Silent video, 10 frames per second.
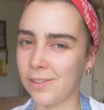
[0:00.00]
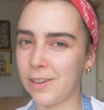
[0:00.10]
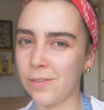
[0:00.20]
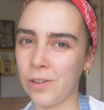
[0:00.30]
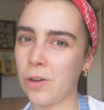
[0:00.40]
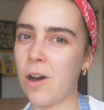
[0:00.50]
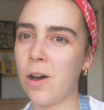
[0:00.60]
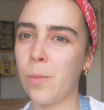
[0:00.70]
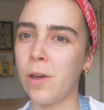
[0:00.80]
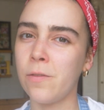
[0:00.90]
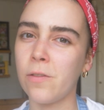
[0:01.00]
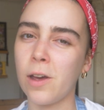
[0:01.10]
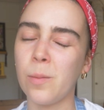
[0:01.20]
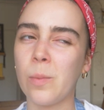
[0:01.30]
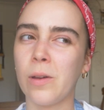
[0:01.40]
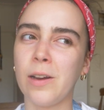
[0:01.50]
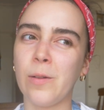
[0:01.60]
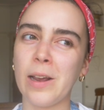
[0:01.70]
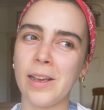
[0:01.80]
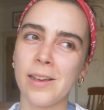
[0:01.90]
give you a heartburn vibe.
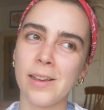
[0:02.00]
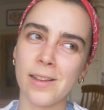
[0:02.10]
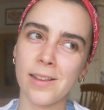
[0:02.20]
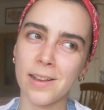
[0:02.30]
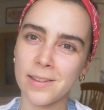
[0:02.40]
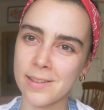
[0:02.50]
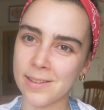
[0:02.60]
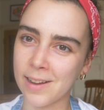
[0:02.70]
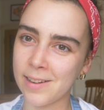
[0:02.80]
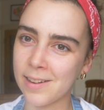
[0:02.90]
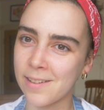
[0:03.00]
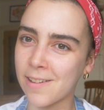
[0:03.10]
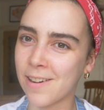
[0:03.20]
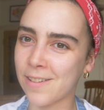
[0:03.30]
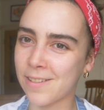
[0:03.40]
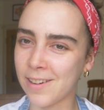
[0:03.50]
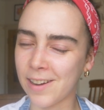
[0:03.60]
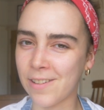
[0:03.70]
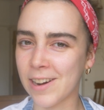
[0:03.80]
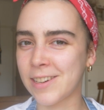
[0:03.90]
Anyway, that's a slight
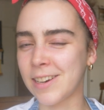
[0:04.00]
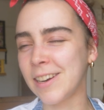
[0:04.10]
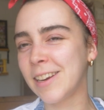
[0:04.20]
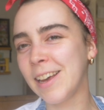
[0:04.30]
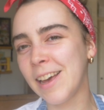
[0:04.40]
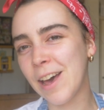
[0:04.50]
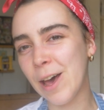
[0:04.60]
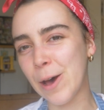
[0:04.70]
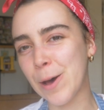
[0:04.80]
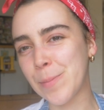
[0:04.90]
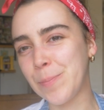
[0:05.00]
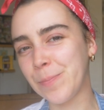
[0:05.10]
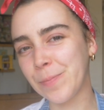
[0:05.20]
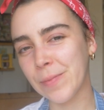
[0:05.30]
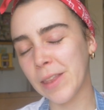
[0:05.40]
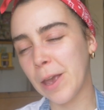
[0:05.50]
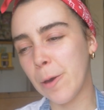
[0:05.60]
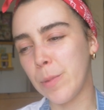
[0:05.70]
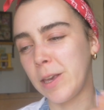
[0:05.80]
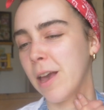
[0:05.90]
digression.
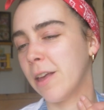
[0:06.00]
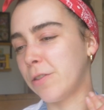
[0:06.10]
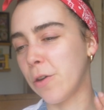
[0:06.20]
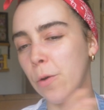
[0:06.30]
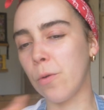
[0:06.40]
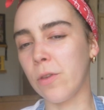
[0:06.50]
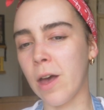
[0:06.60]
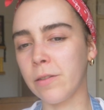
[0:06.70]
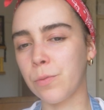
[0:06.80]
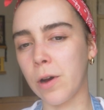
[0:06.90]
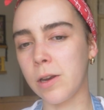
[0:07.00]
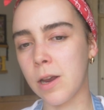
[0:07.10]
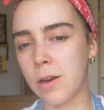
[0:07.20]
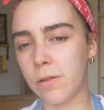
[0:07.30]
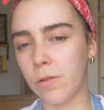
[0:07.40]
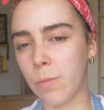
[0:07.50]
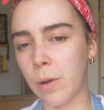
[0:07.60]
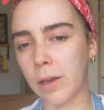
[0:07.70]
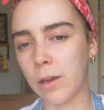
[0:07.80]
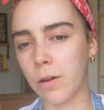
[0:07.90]
But yeah, so that's what I tend to do
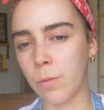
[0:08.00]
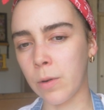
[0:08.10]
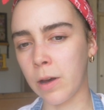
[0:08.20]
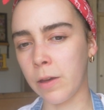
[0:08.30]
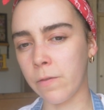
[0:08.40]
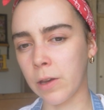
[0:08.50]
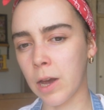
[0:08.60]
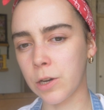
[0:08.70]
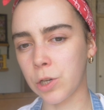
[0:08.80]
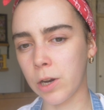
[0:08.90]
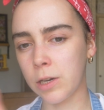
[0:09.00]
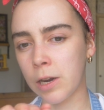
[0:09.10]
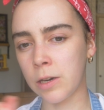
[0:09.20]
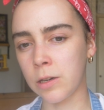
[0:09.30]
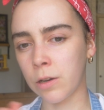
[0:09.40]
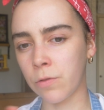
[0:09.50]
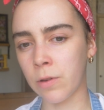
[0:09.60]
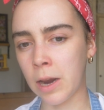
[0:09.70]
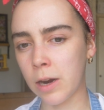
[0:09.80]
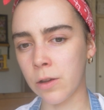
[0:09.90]
on my focaccia. I tend to
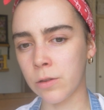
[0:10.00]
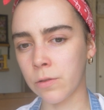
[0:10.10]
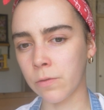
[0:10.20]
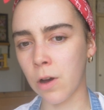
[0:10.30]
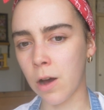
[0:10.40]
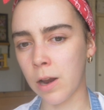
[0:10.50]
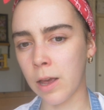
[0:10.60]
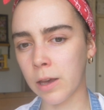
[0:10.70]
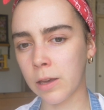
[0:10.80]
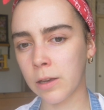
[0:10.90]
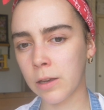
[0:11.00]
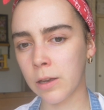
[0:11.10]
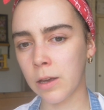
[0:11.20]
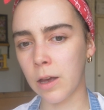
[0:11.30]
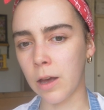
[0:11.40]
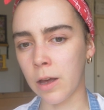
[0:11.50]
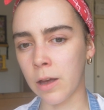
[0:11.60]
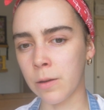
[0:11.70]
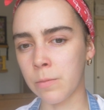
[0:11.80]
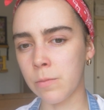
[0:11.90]
grate loads of garlic
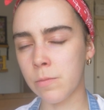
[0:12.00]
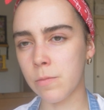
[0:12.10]
and